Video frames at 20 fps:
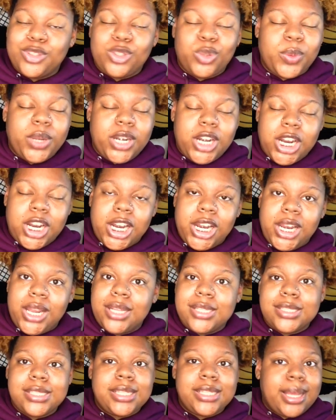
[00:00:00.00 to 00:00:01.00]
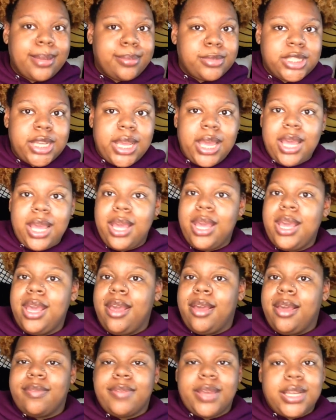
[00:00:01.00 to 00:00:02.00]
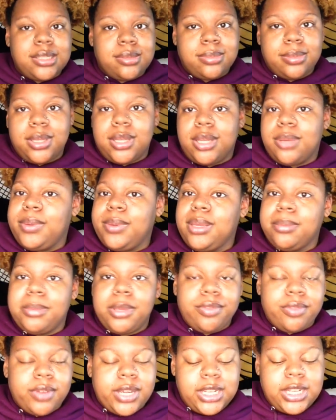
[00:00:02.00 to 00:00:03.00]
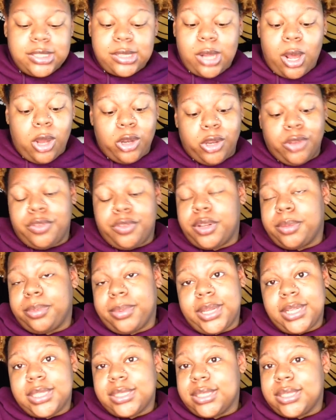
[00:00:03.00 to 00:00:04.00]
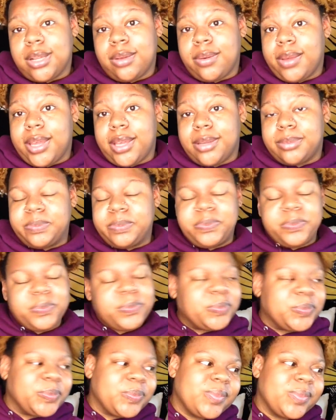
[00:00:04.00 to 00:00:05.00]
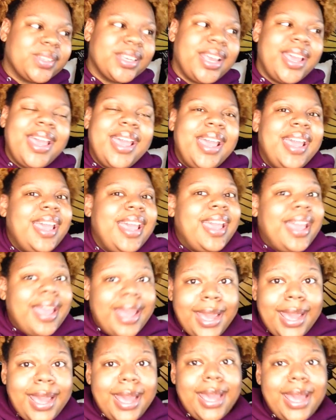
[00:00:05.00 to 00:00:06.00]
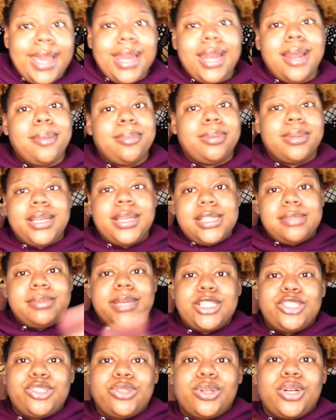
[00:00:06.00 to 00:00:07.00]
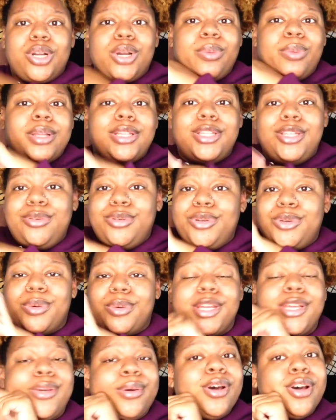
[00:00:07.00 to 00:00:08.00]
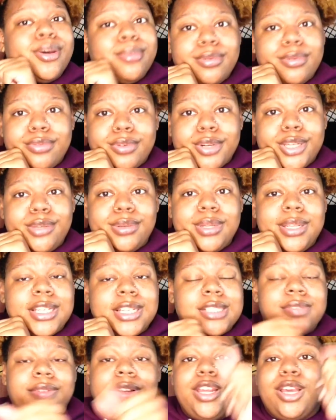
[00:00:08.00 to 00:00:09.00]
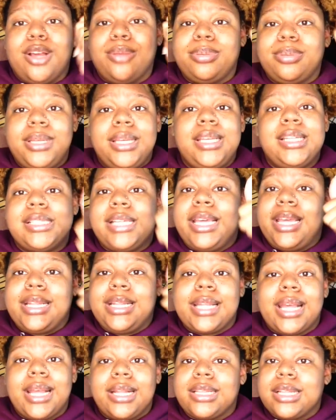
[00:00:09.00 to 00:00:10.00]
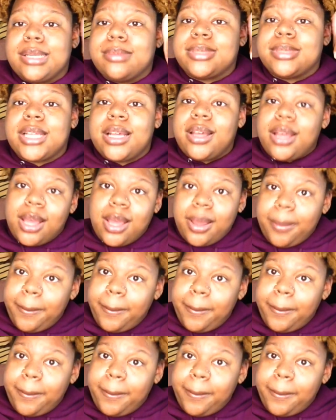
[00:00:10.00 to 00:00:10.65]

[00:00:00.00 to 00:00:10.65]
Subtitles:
Twitter, Snapchat, Facebook. We can be friends all over the place, okay? And please make sure, whether you new or you old, before you leave this video, please hit that thumbs up